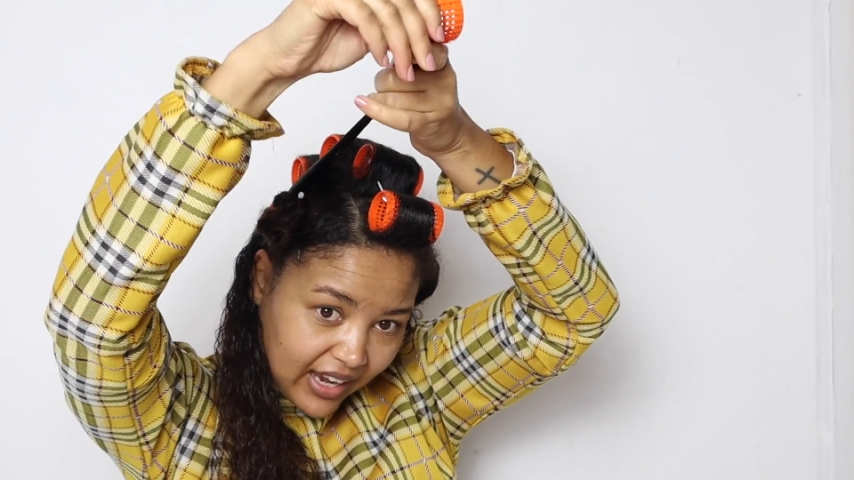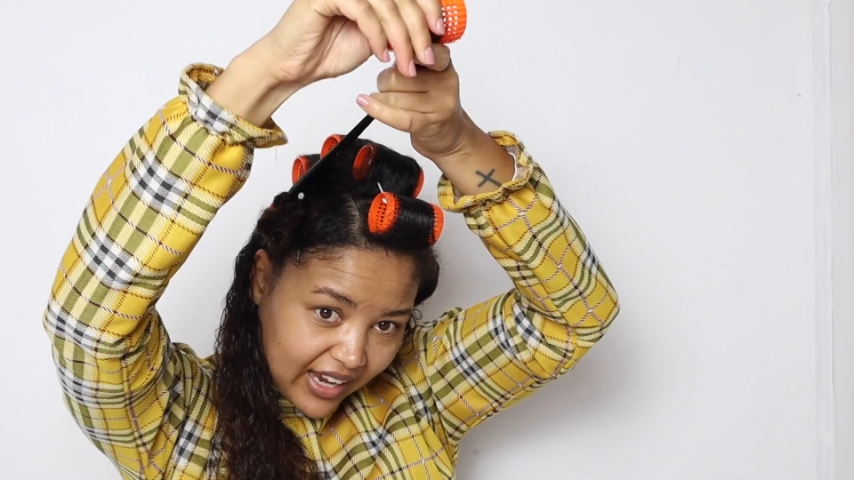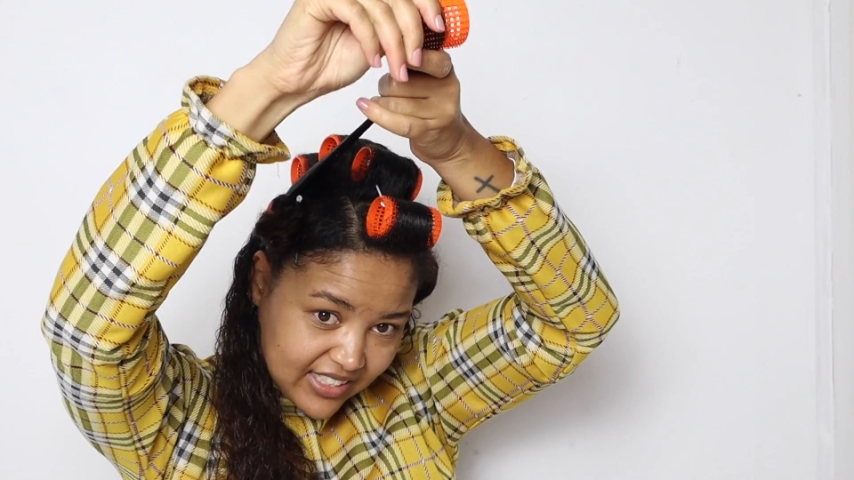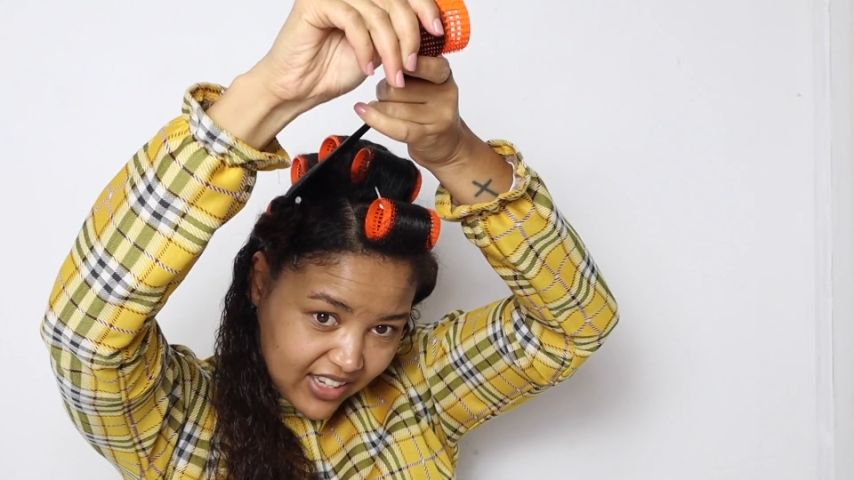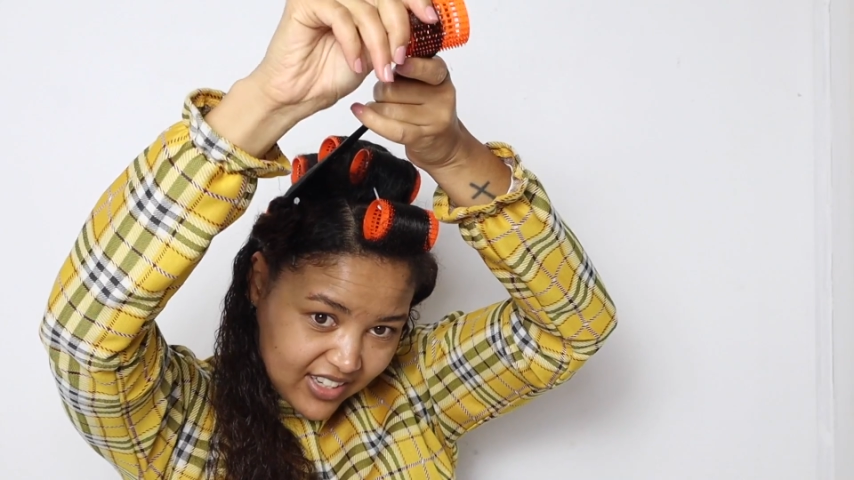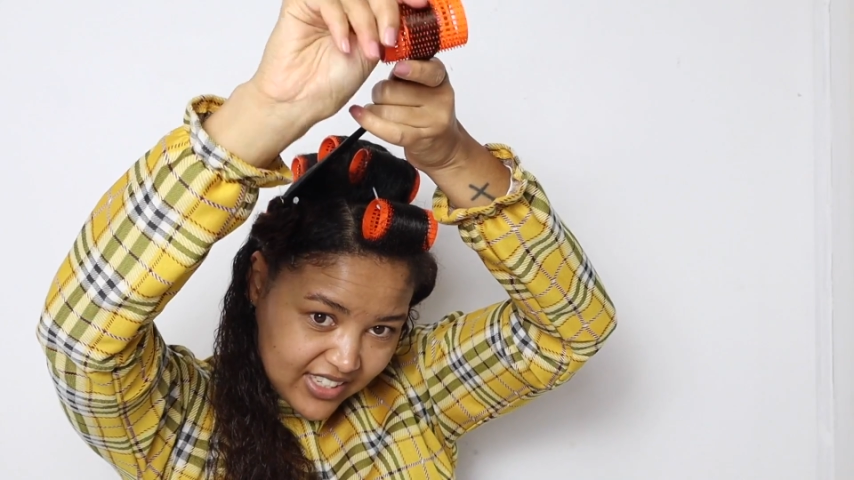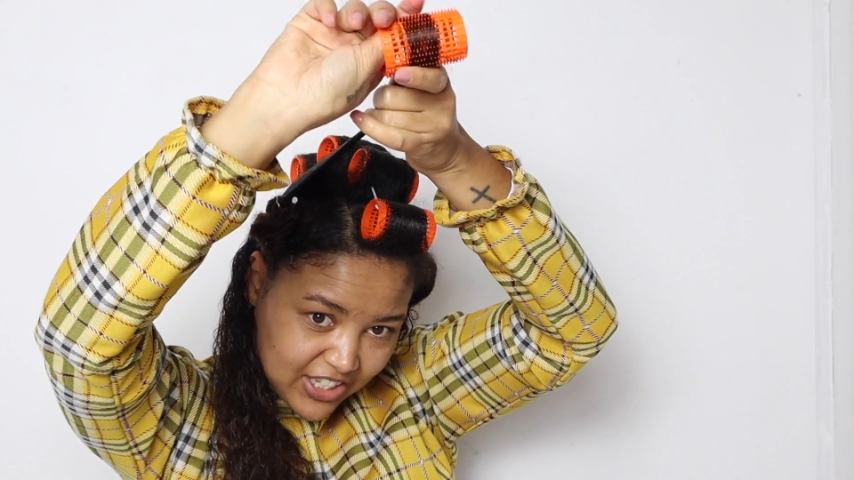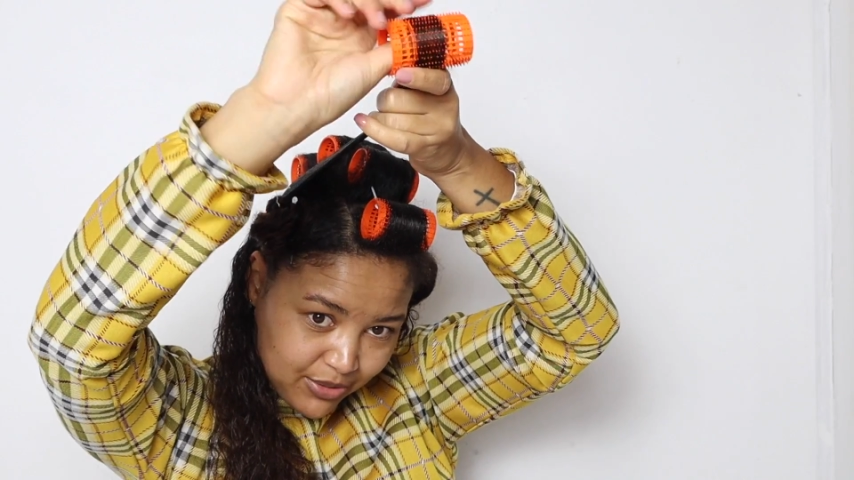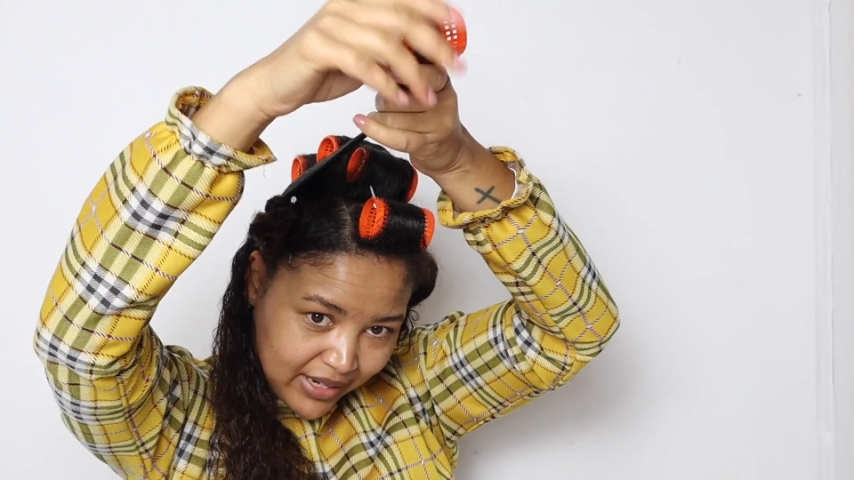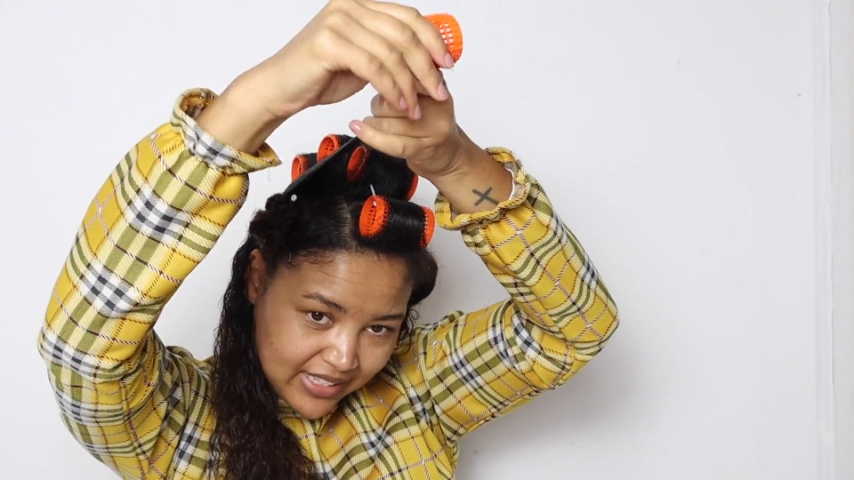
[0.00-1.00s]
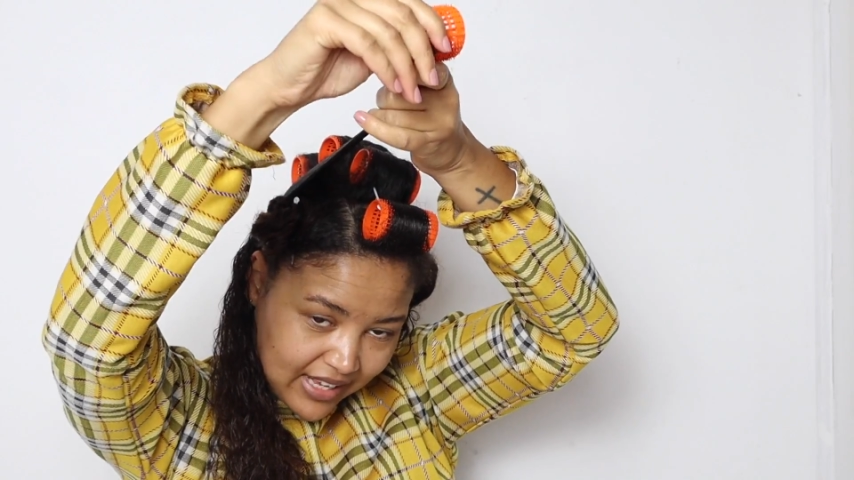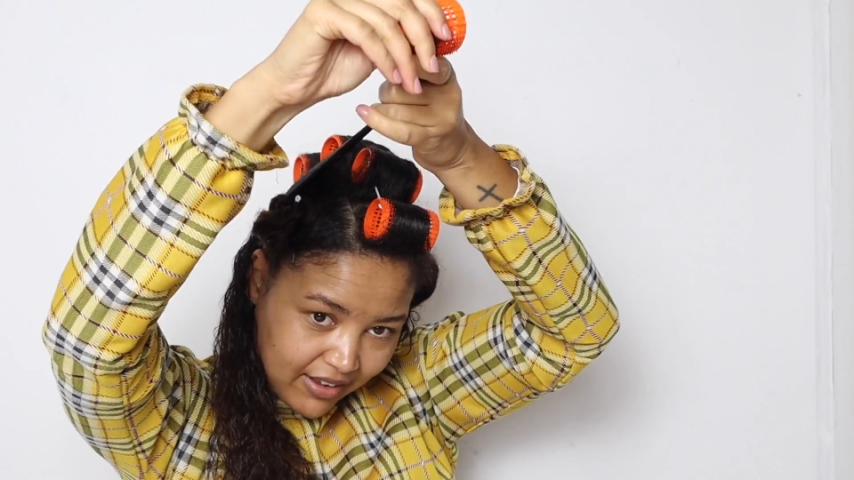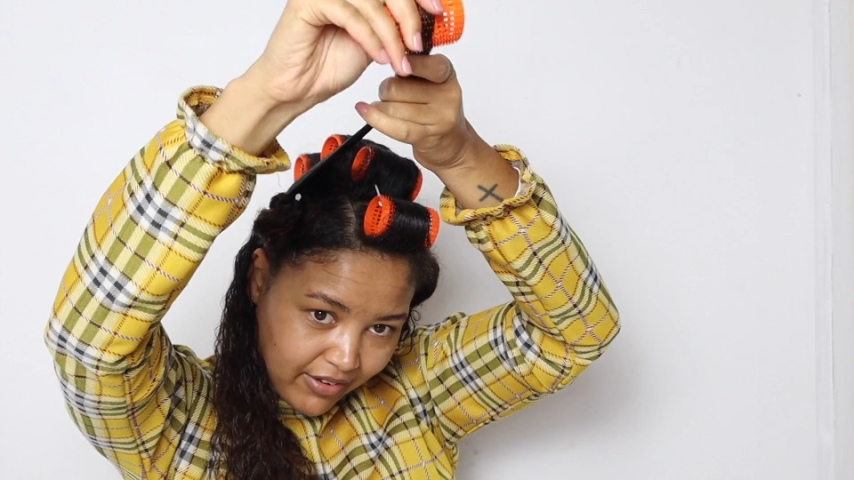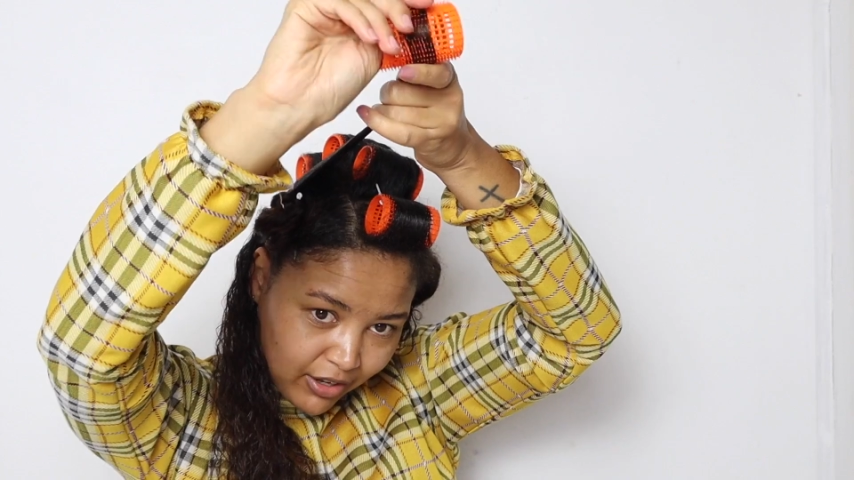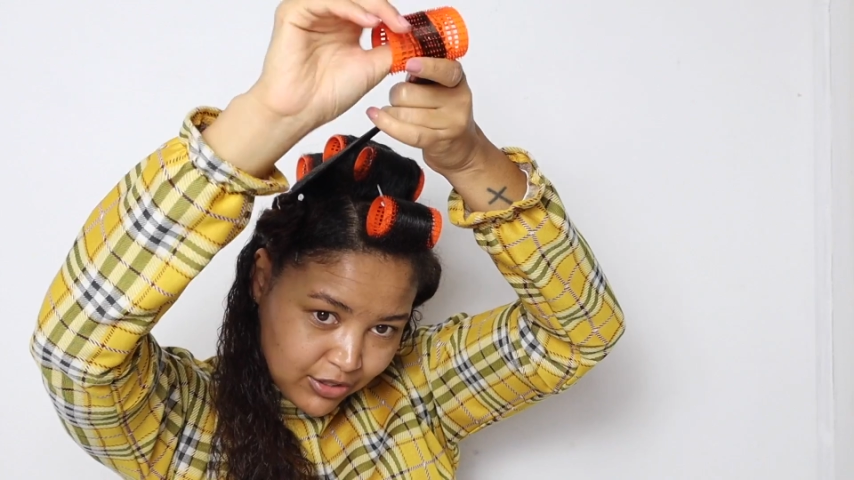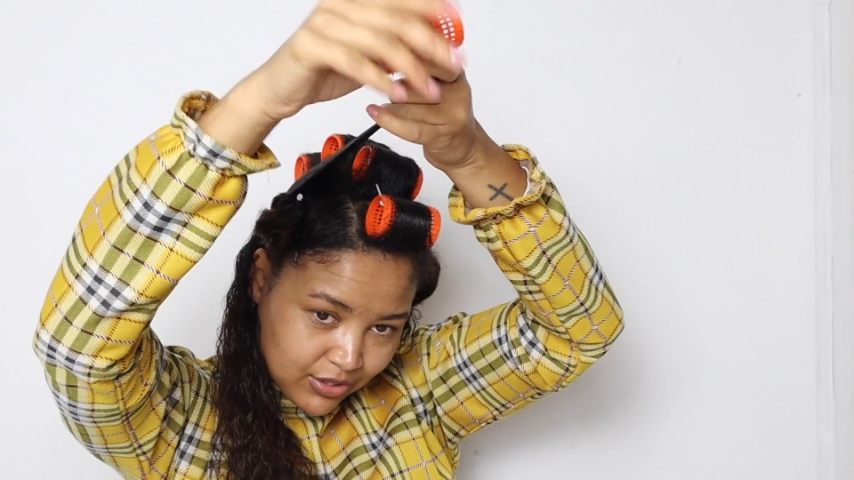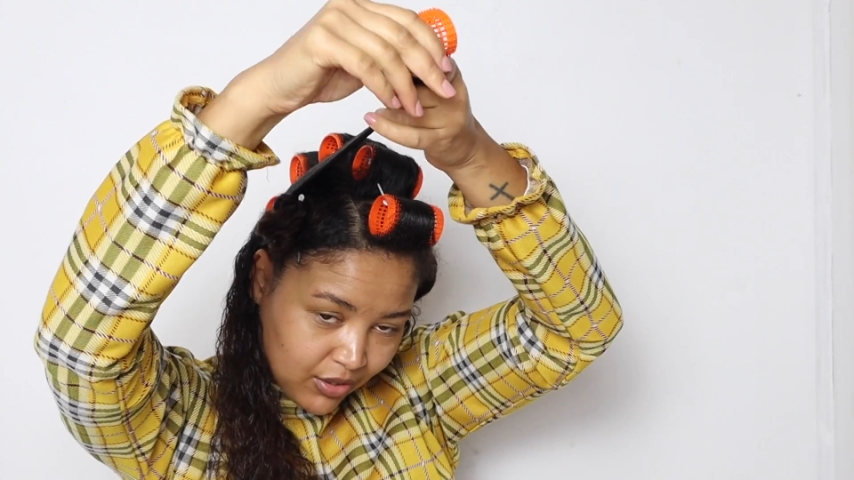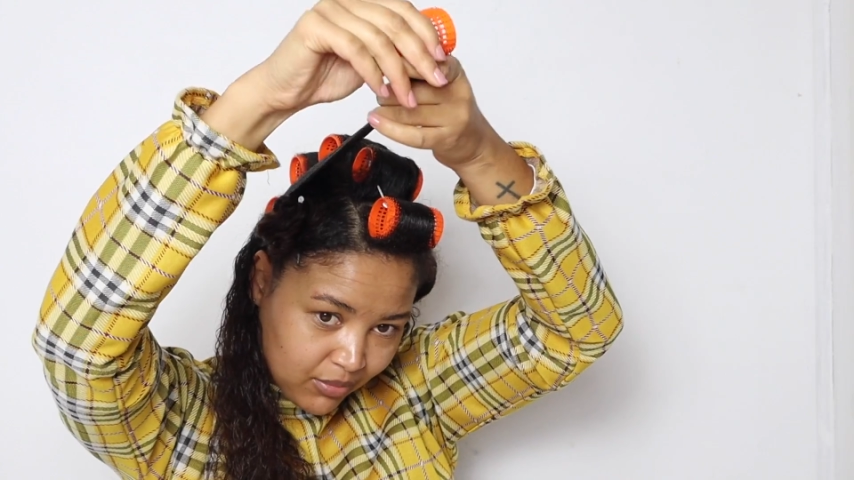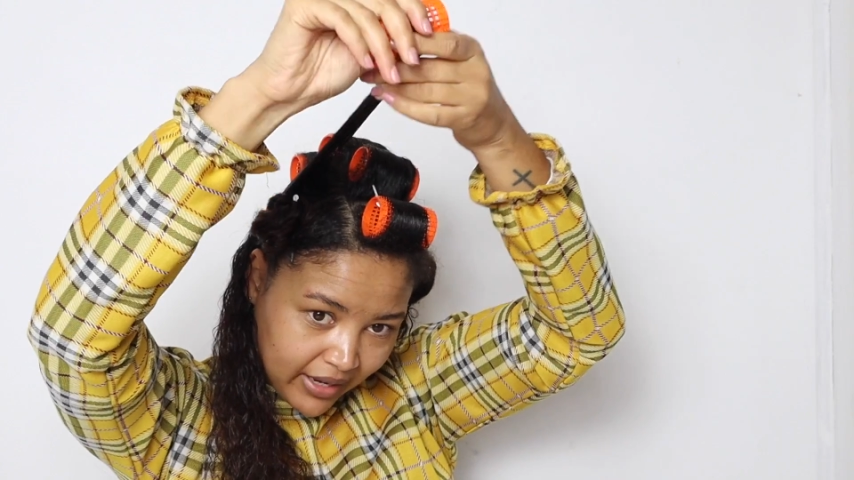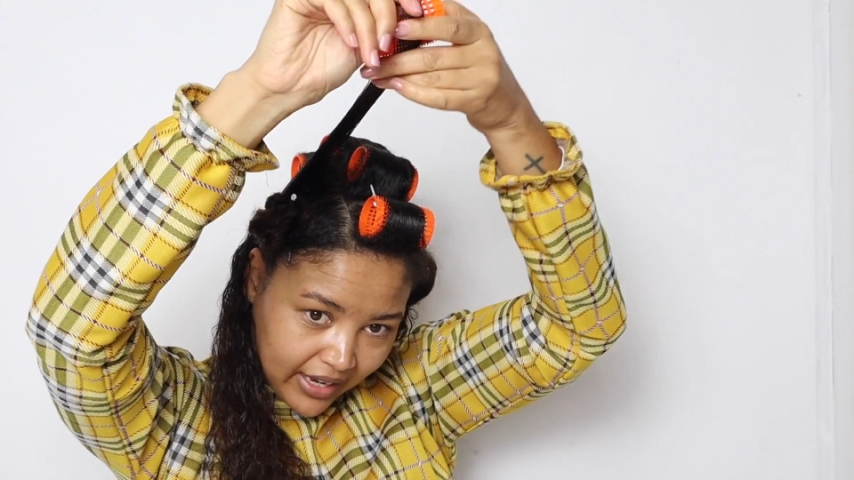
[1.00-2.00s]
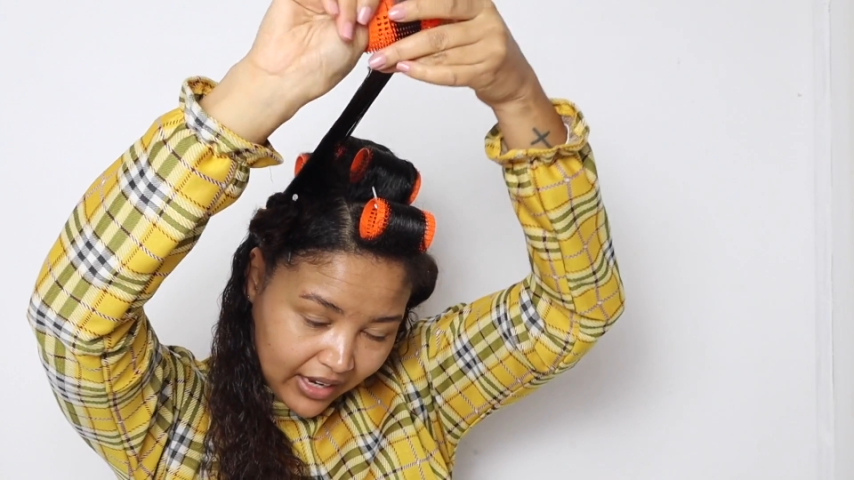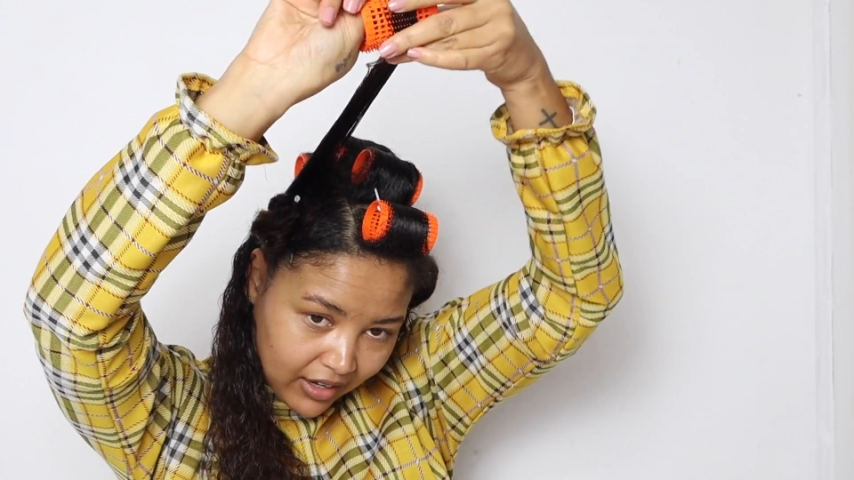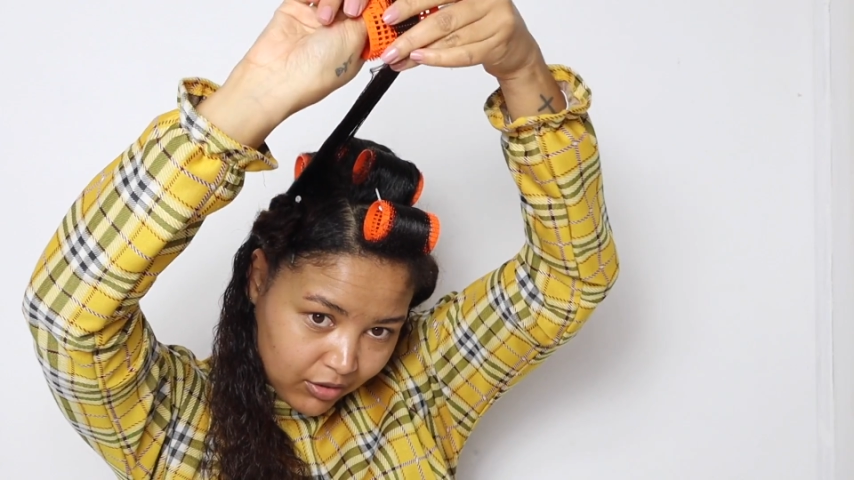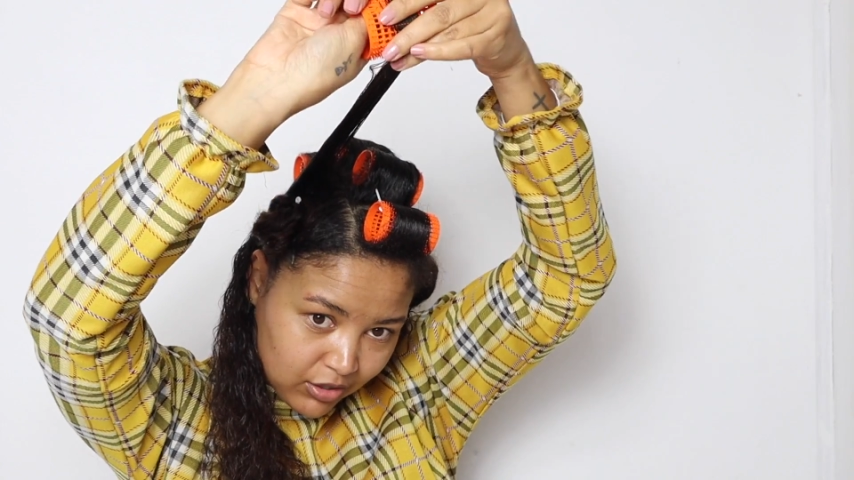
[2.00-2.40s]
I started teaching myself how to roll my hair in